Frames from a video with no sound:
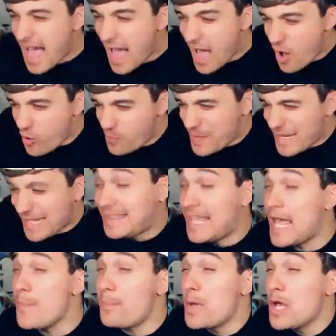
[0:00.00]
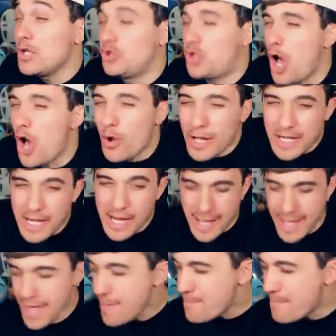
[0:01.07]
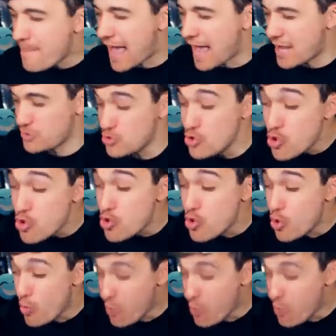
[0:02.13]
I'll be tiptoeing in my new